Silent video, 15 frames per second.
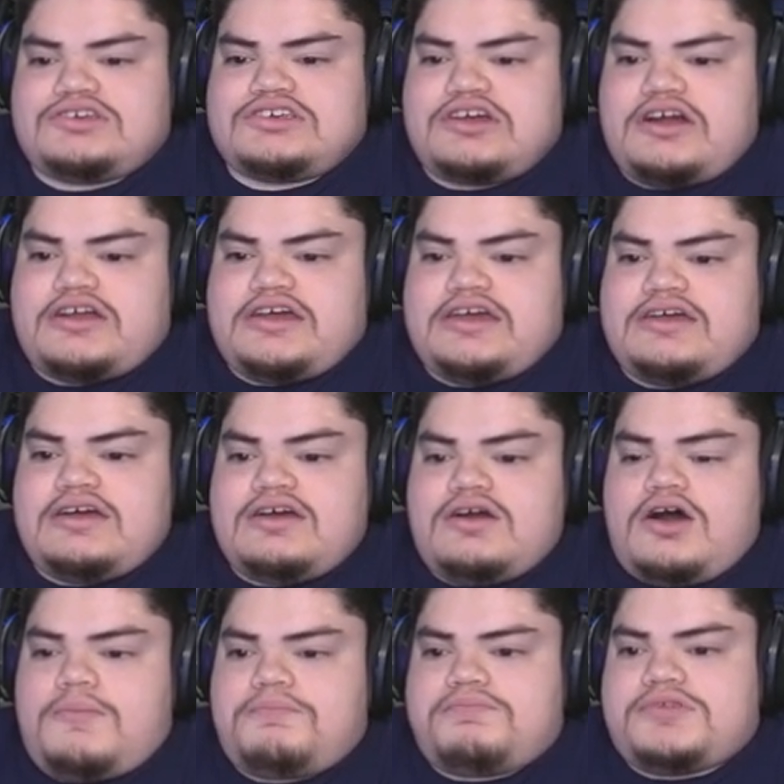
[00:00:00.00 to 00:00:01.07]
starting...
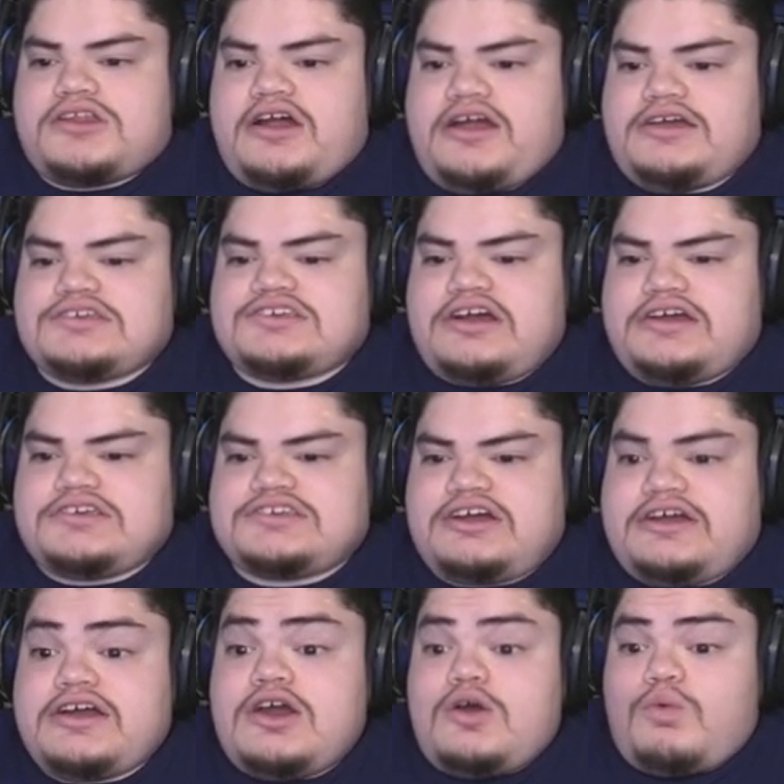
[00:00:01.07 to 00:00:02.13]
Oh, sorry, sorry,
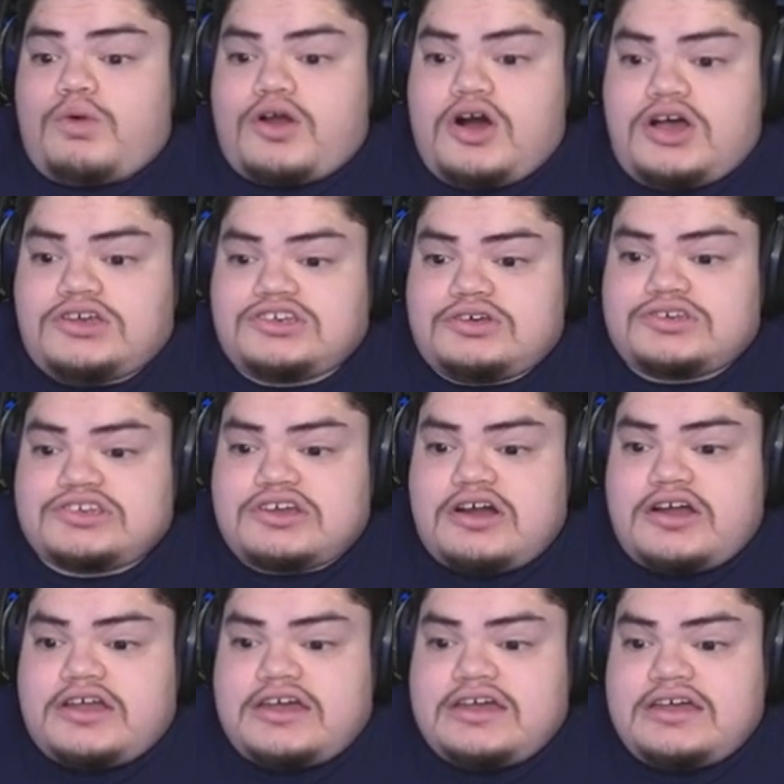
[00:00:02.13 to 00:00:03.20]
sorry. We're also
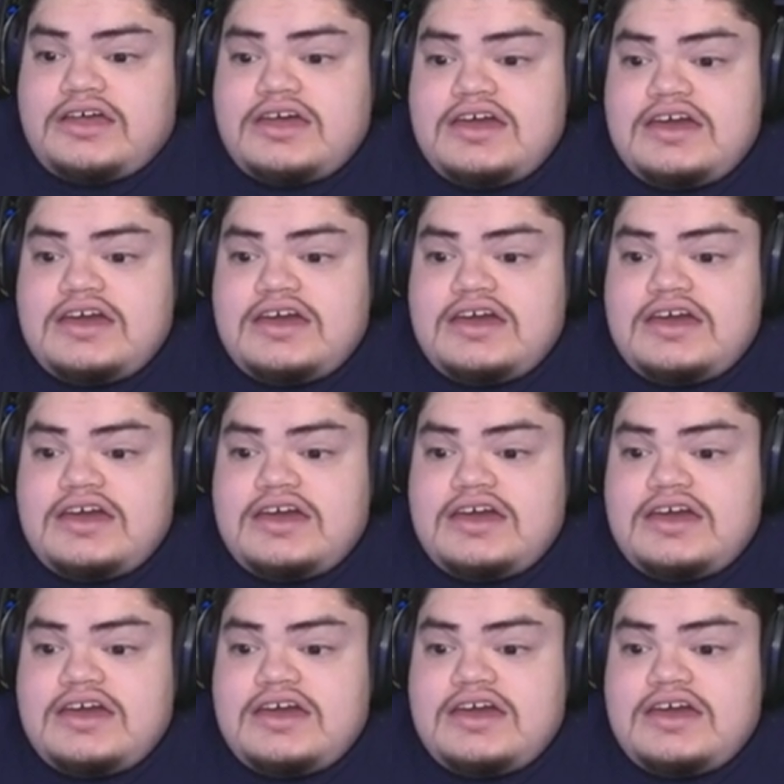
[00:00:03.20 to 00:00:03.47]
starting